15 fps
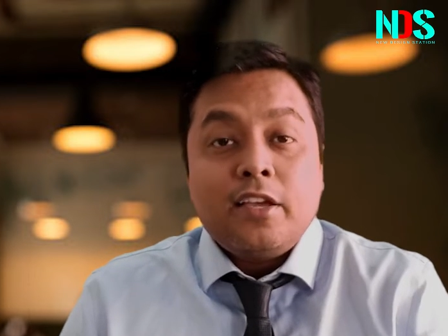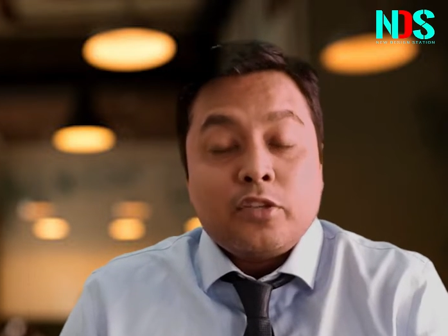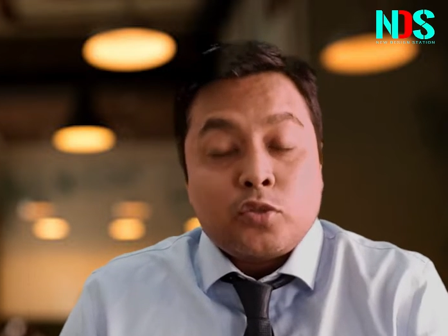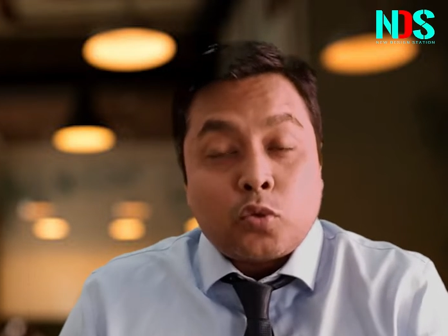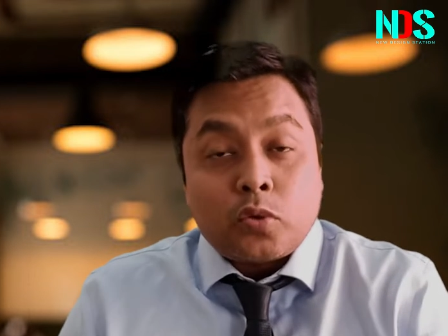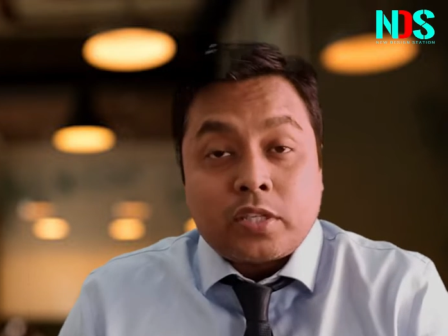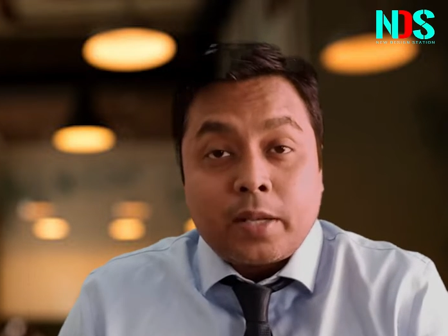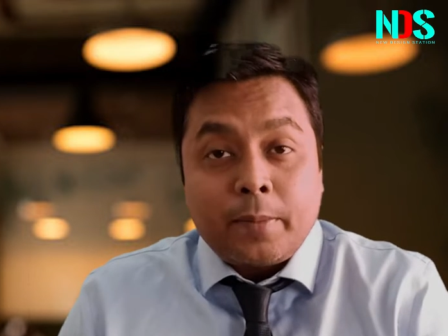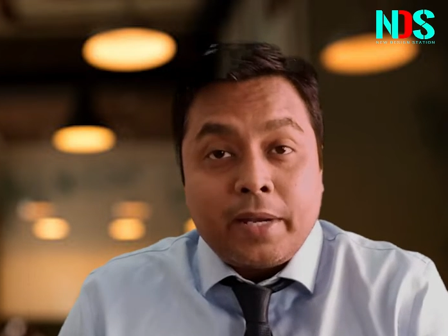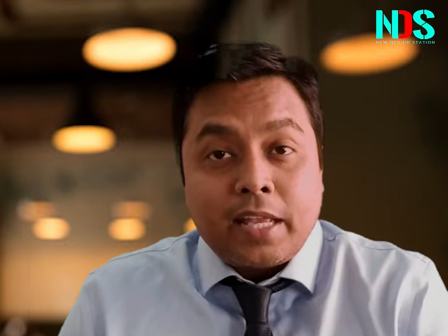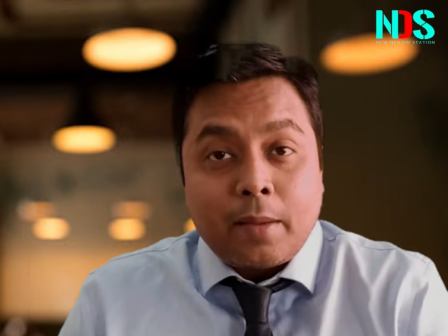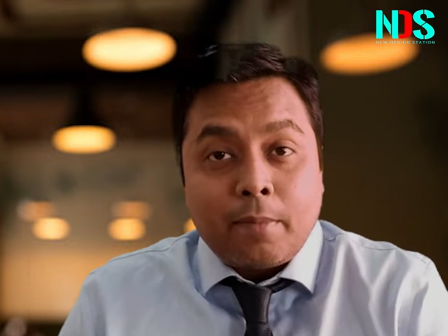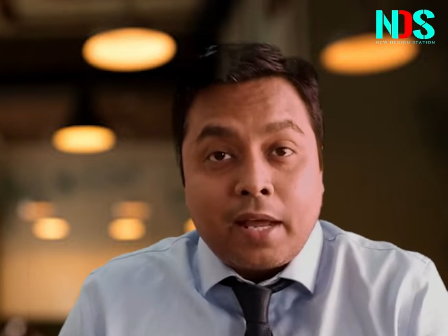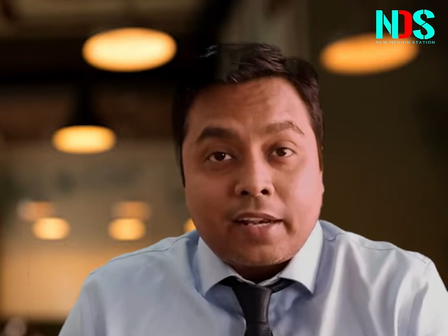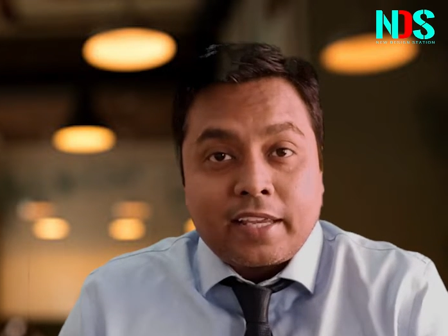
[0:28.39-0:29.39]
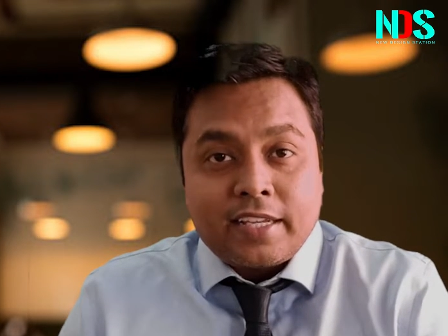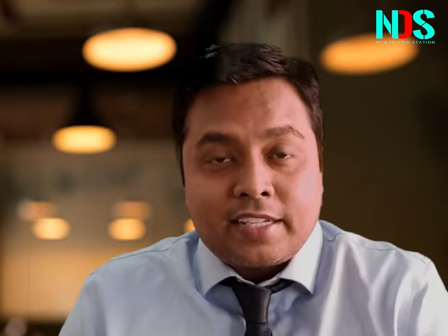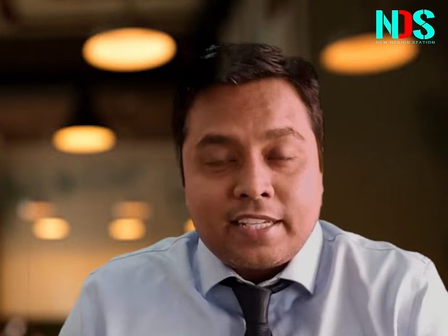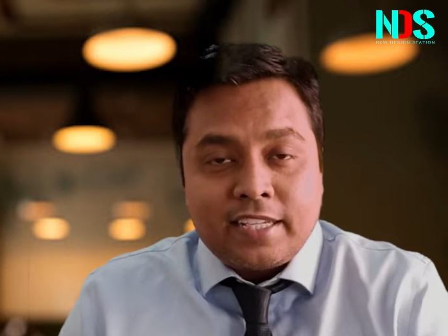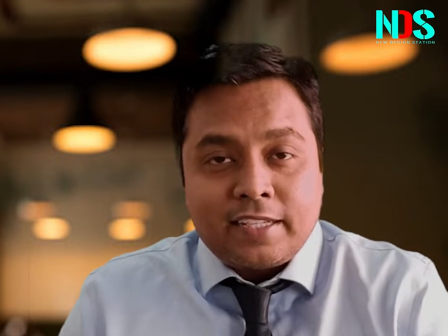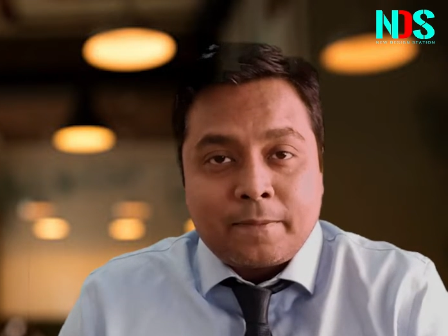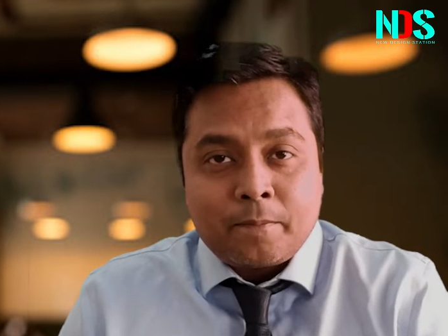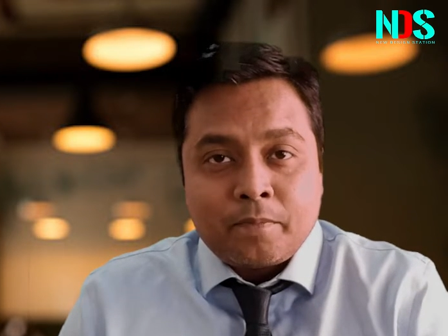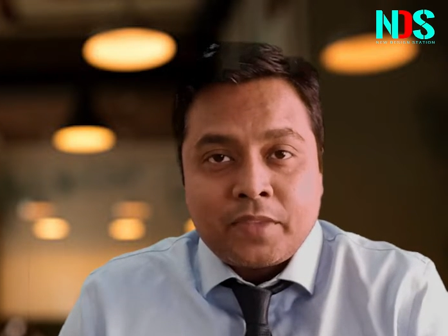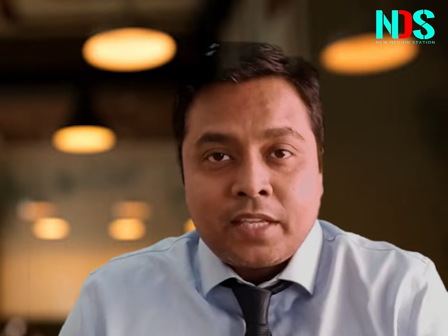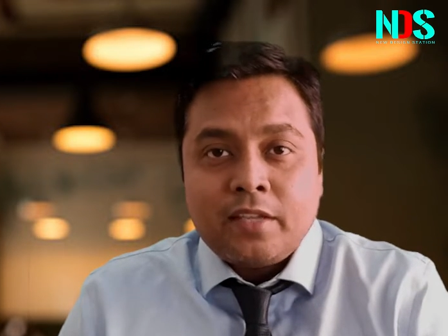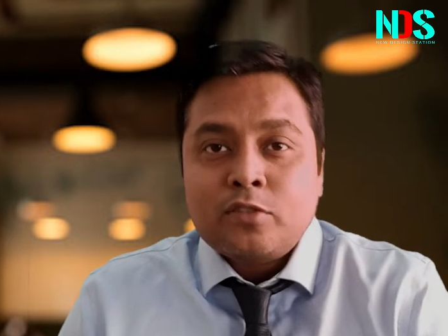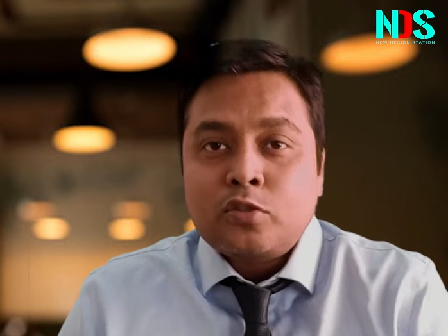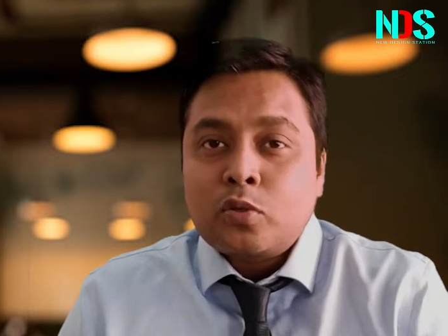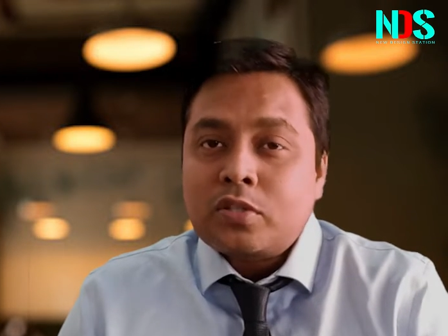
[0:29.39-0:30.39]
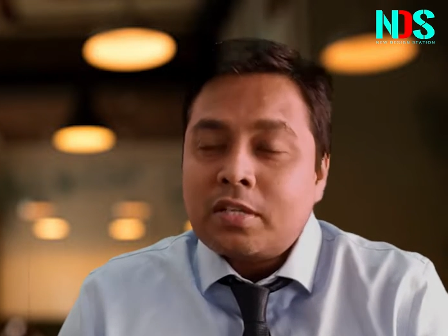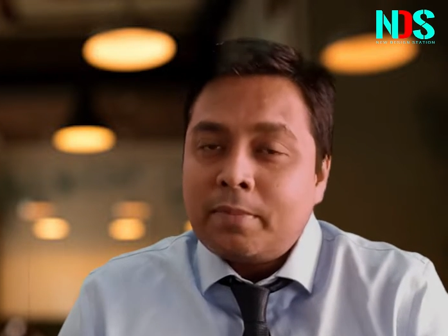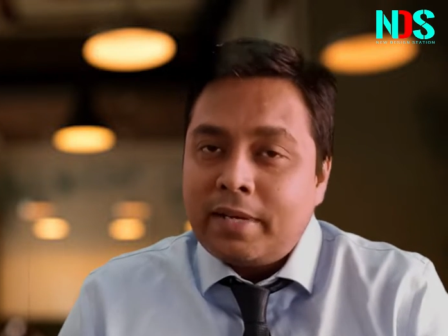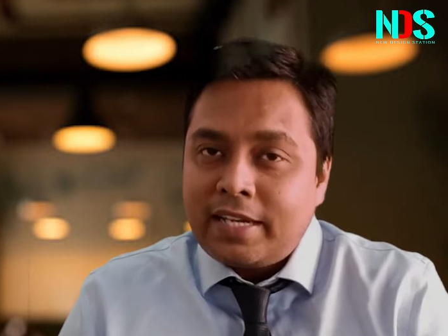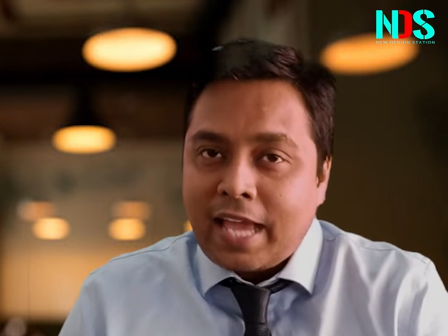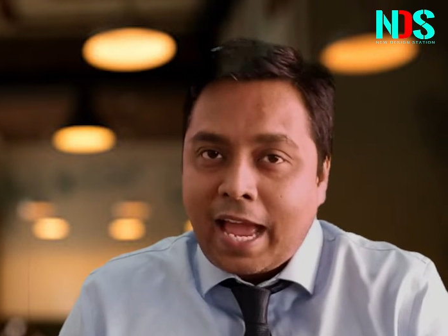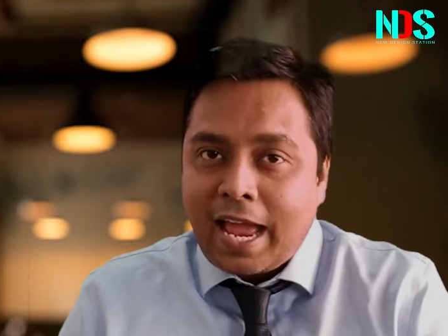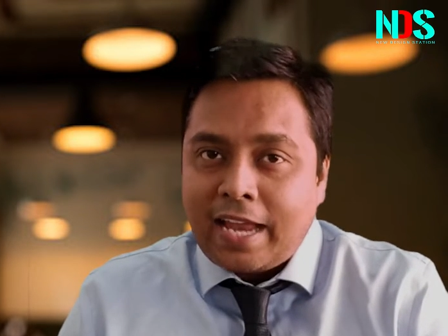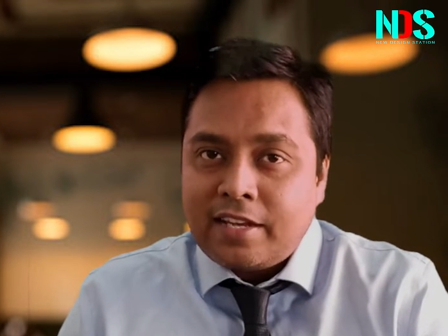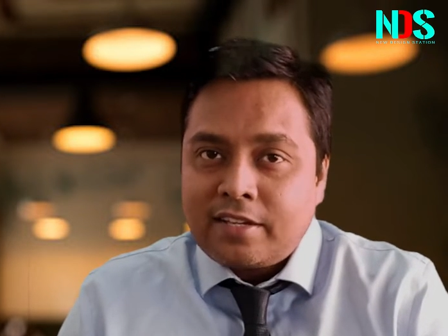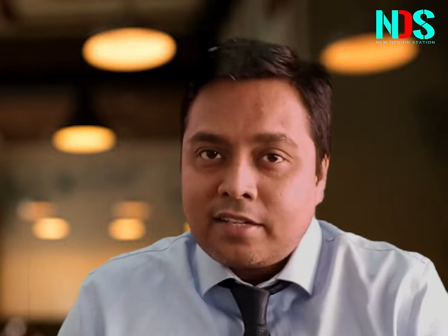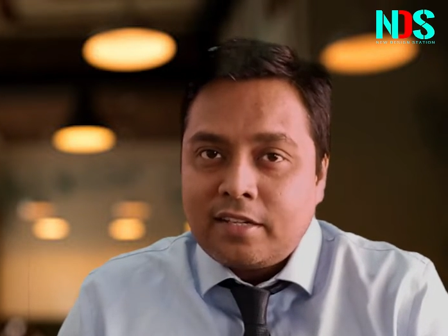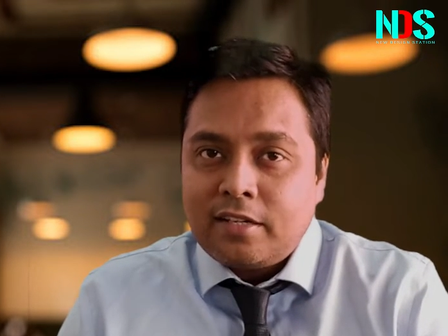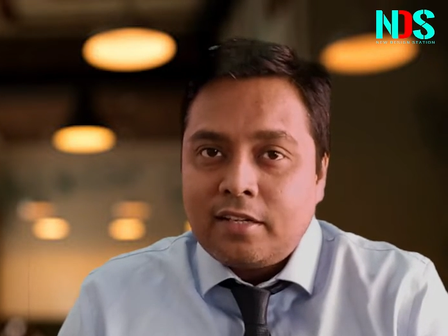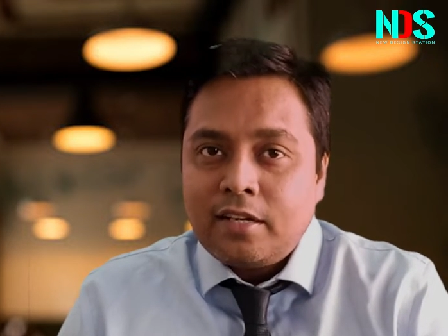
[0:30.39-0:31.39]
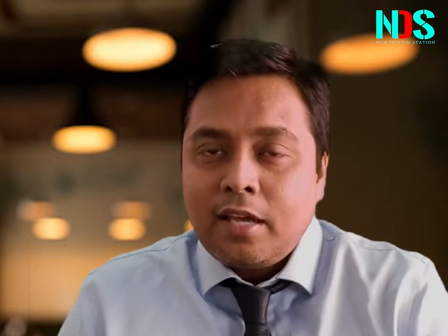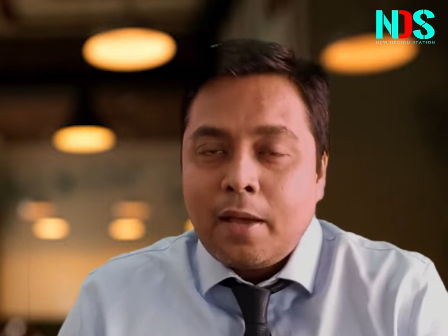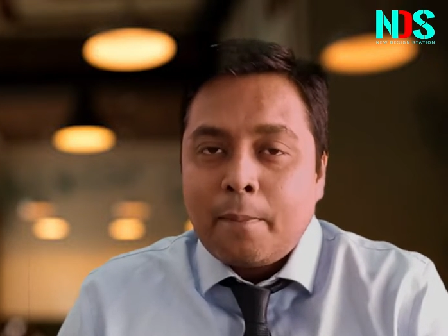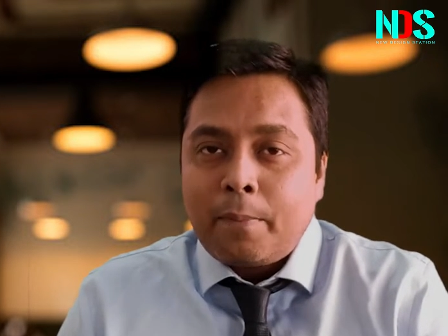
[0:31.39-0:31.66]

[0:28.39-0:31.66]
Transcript: social media marketing, social media handle,